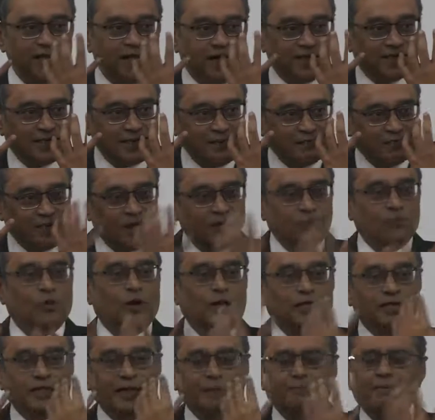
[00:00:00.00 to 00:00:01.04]
and something
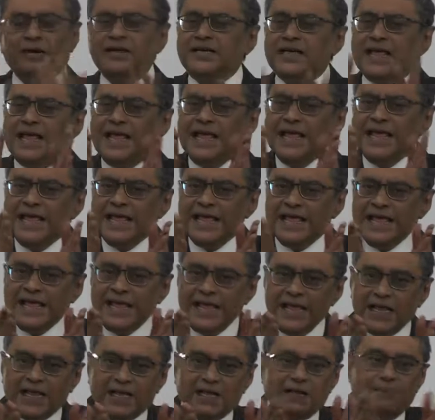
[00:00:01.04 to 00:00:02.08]
worth, but
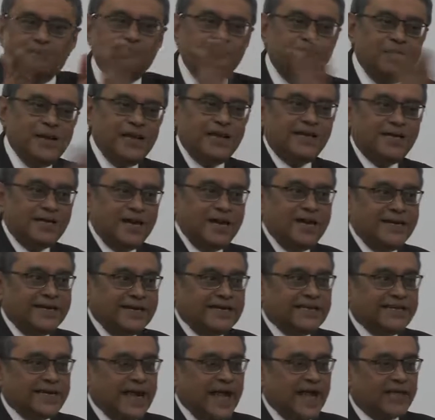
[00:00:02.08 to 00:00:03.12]
he completely
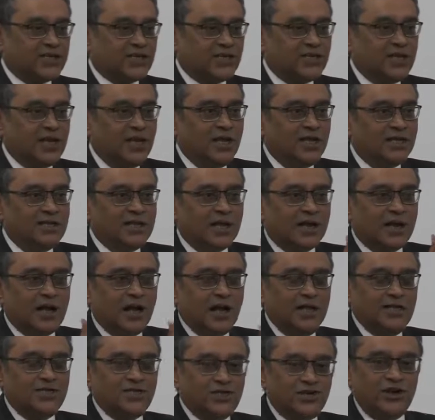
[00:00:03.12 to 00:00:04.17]
detached the
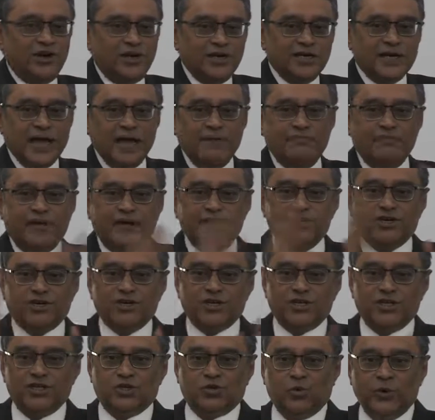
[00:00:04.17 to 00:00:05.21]
cultural
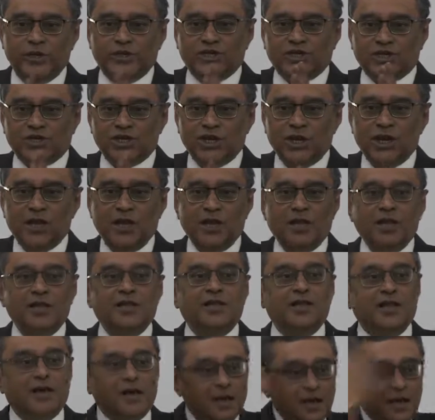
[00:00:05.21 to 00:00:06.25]
dimensions which
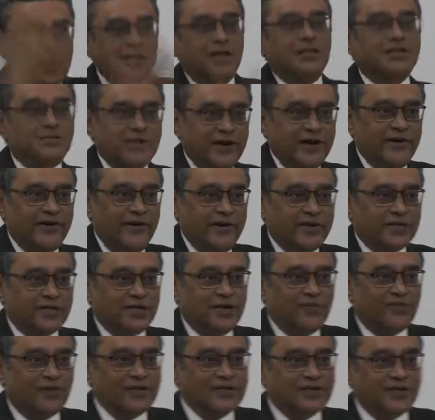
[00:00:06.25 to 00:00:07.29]
the earlier generation
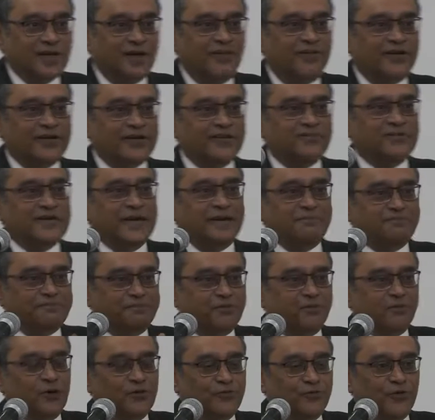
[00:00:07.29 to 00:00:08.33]
of conservatives had
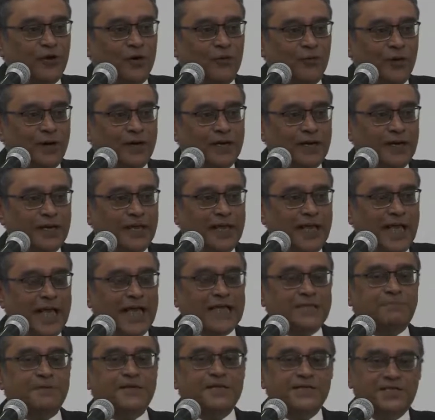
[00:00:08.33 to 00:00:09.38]
put forward
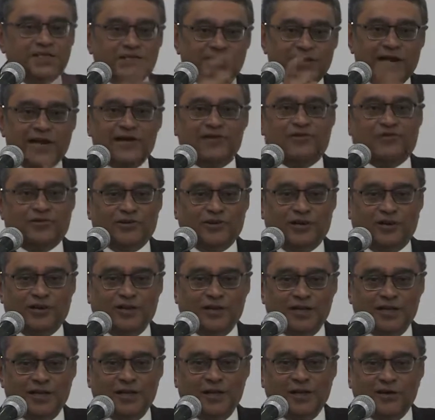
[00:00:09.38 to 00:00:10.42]
as being central,
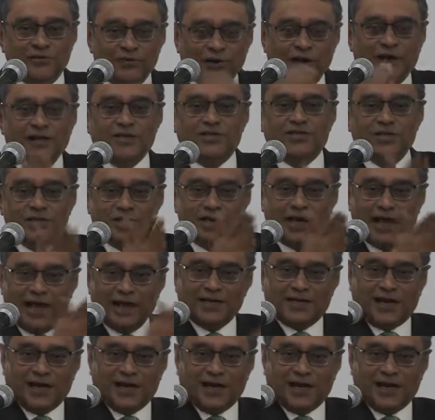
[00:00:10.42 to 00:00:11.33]
religion and